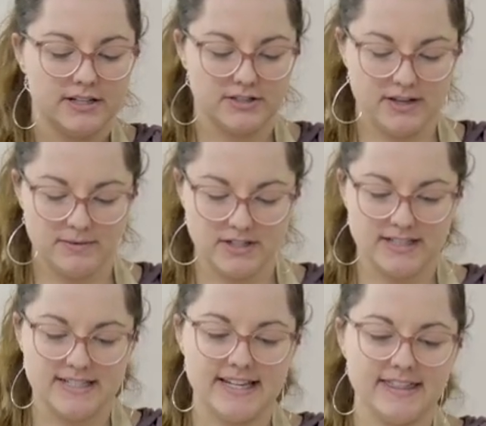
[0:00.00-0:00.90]
So I'm just
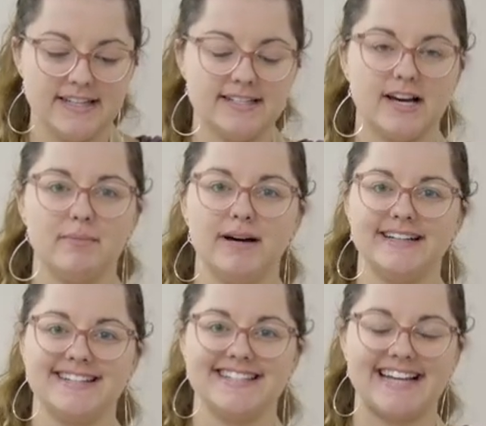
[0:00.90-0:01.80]
going to set this up on
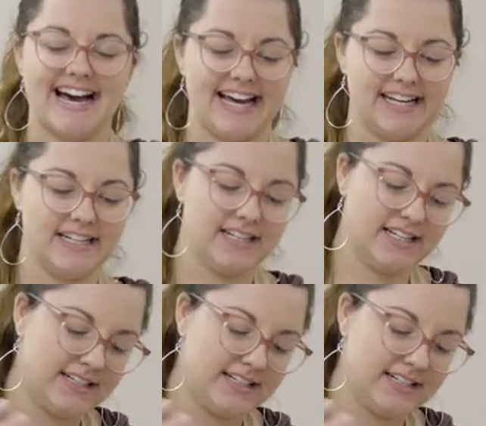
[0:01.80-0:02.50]
its side